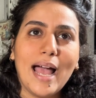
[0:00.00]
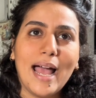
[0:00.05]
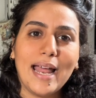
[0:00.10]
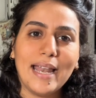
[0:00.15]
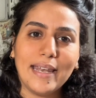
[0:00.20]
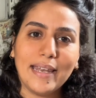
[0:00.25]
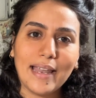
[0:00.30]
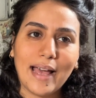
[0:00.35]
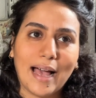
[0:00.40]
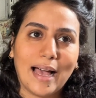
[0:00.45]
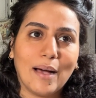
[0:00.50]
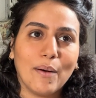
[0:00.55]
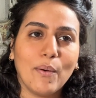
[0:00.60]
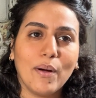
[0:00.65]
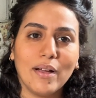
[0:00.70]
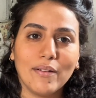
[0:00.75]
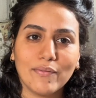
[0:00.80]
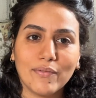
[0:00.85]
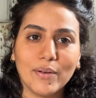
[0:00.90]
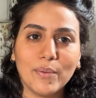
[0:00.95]
And now
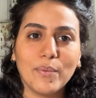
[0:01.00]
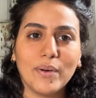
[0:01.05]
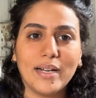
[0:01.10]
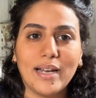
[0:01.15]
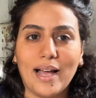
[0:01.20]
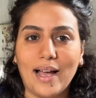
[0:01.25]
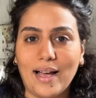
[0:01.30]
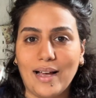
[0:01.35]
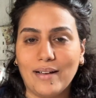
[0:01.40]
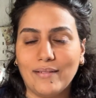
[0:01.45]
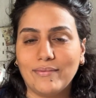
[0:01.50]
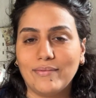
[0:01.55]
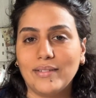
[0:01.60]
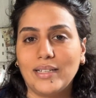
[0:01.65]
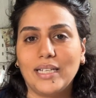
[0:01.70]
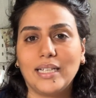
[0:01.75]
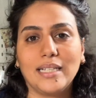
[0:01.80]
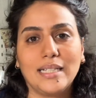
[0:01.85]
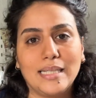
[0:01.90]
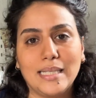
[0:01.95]
everyone have
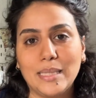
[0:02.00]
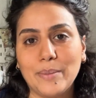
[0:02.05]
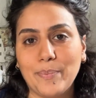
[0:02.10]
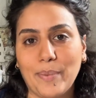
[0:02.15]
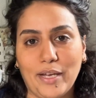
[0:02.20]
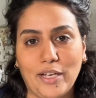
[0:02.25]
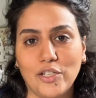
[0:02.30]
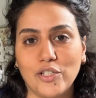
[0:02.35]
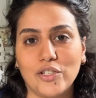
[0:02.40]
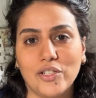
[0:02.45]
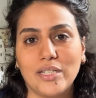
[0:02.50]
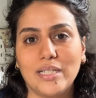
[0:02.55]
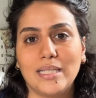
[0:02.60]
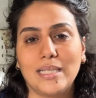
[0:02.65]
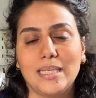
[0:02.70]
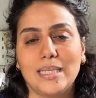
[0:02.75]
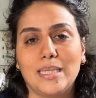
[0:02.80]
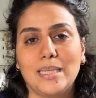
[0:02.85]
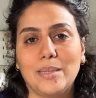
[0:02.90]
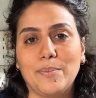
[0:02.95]
like a spacious
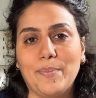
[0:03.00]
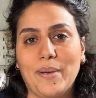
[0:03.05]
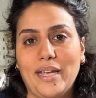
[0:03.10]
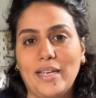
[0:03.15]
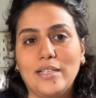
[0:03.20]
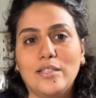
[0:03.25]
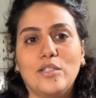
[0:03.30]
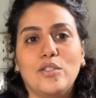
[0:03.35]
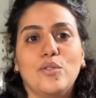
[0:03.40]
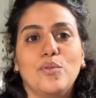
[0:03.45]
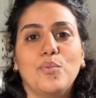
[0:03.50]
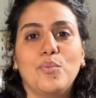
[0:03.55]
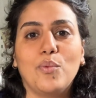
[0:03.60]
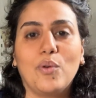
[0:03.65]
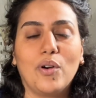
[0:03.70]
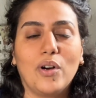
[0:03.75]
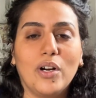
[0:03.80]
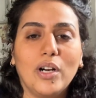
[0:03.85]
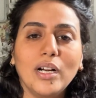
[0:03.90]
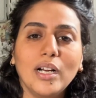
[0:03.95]
space to
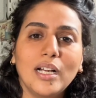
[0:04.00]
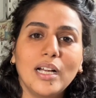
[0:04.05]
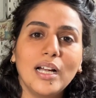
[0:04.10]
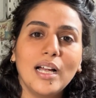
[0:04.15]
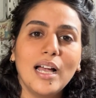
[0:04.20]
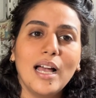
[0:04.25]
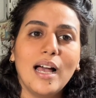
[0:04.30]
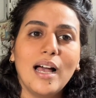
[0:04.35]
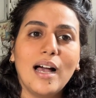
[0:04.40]
work.